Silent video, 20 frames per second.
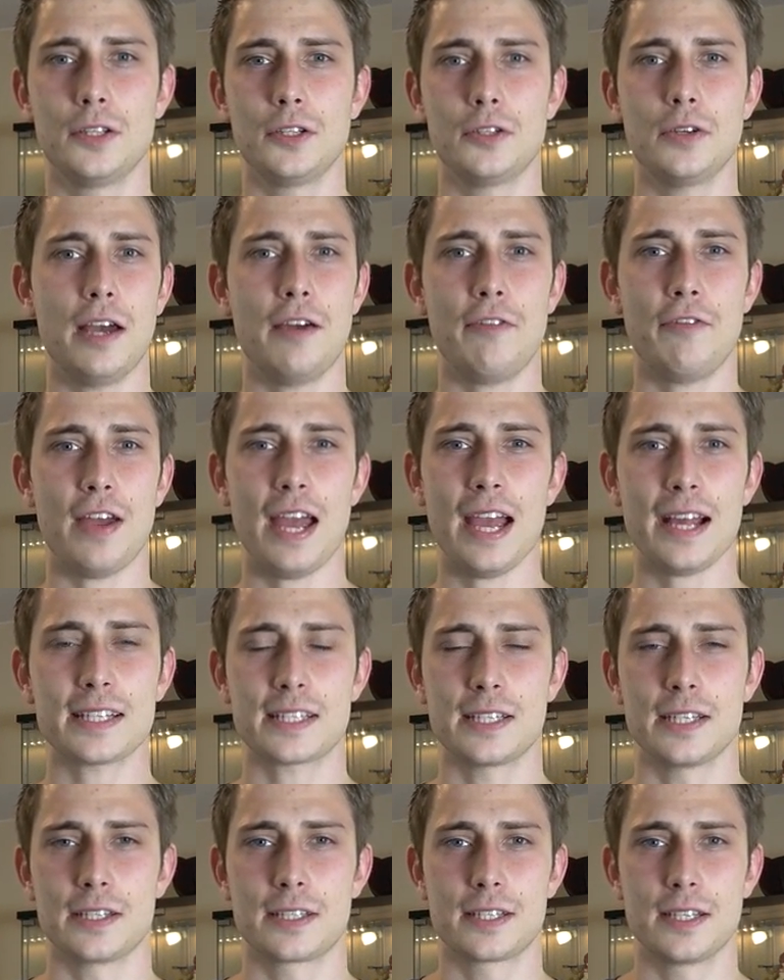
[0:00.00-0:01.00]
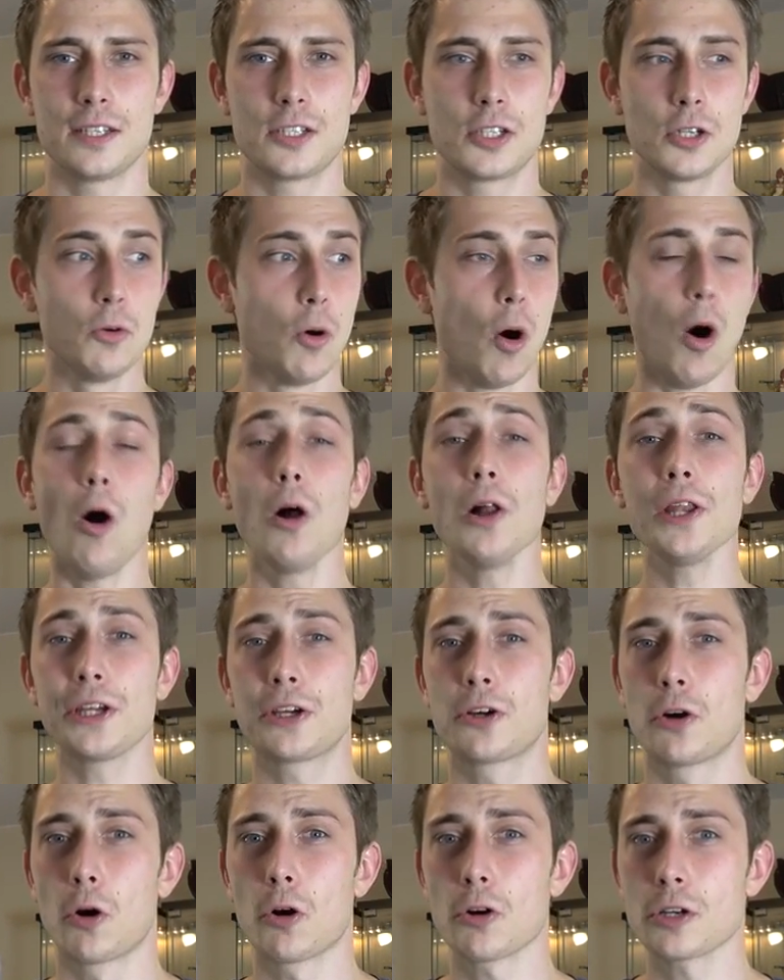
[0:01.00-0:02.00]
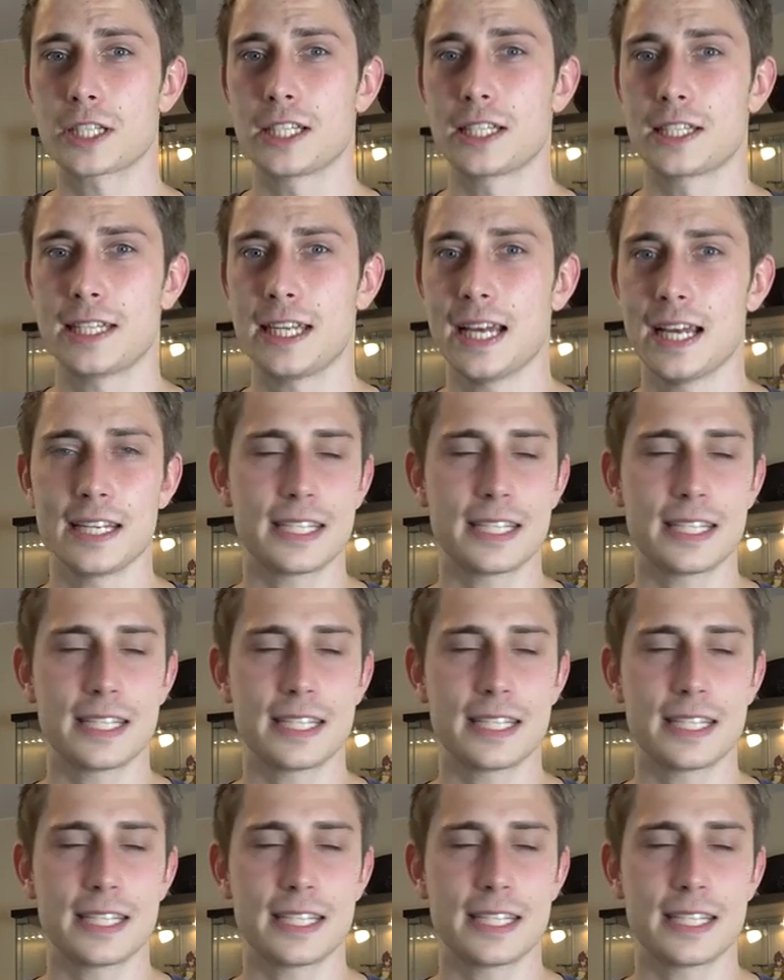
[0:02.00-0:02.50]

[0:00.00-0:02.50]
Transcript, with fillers: you have access to all the courses there.